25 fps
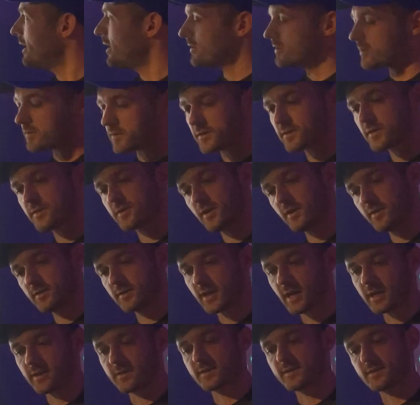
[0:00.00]
So there's a certain
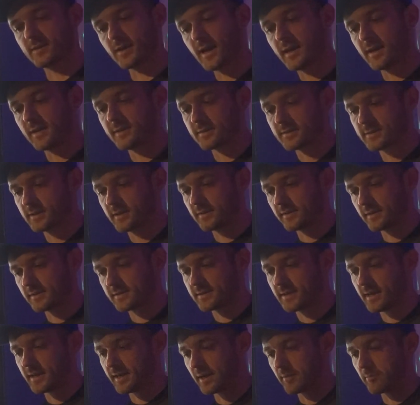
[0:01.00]
kind of silencing that's
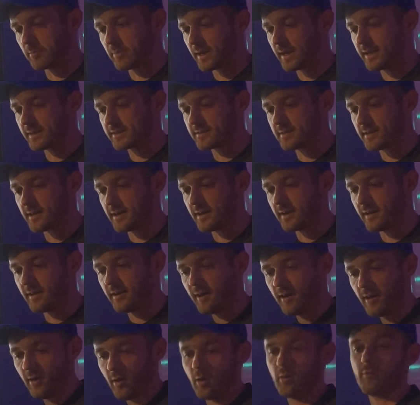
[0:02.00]
taking place there
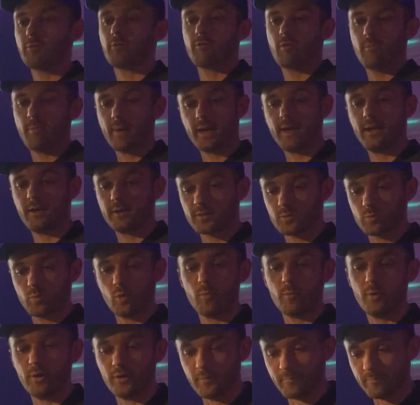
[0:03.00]
of a rebellious
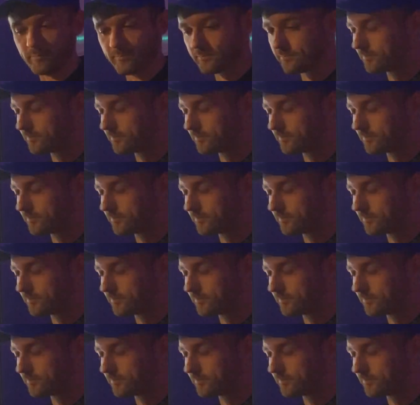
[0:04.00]
woman.